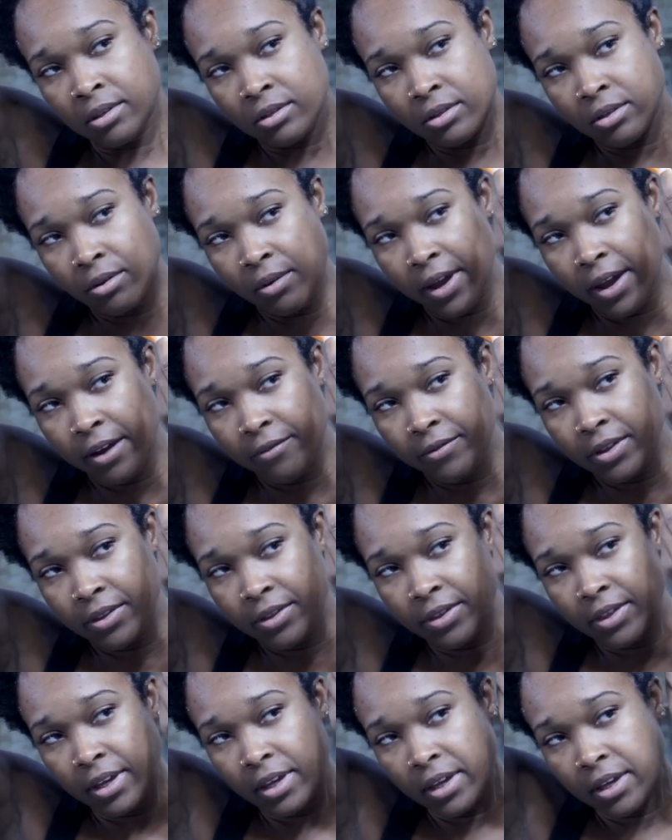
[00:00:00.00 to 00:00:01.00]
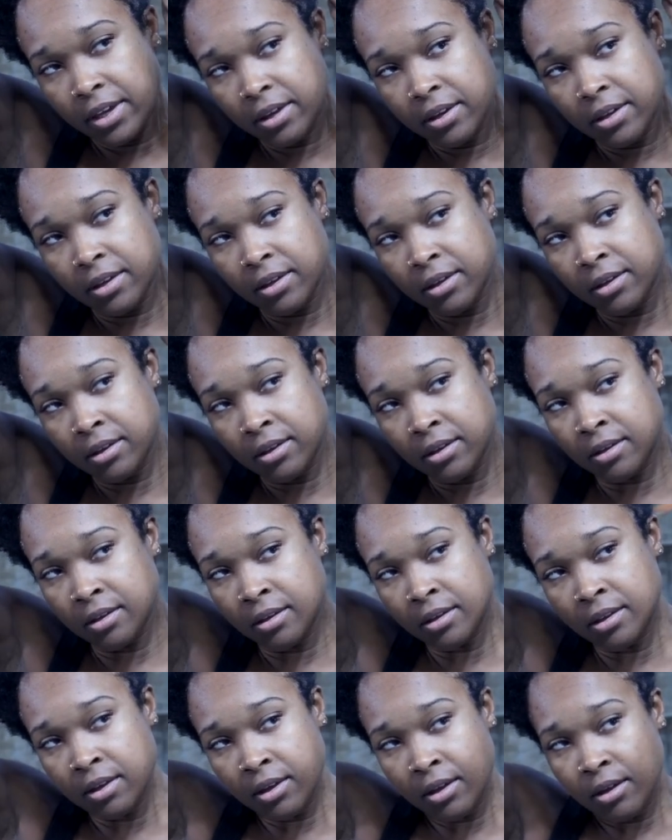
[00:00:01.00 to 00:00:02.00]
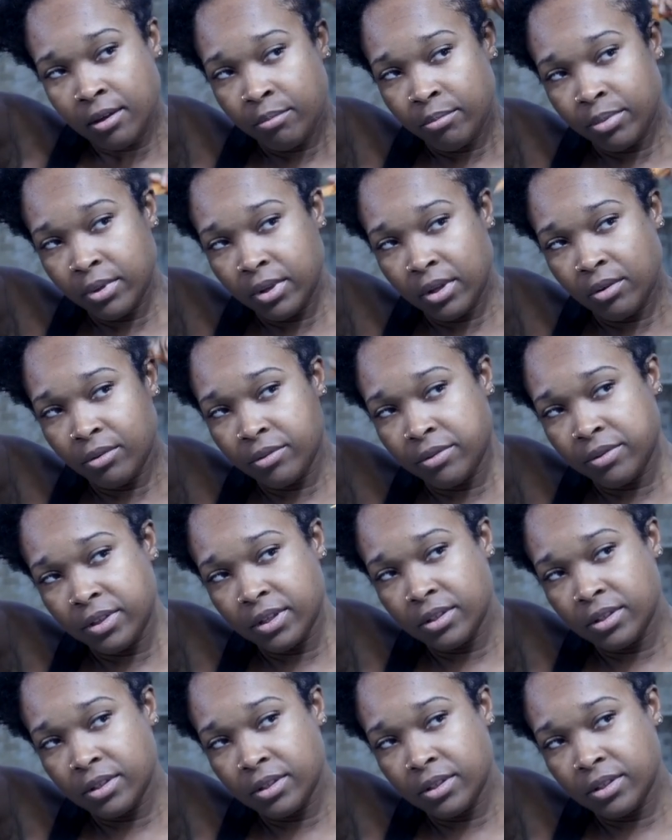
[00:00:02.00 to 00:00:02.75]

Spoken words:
So everything below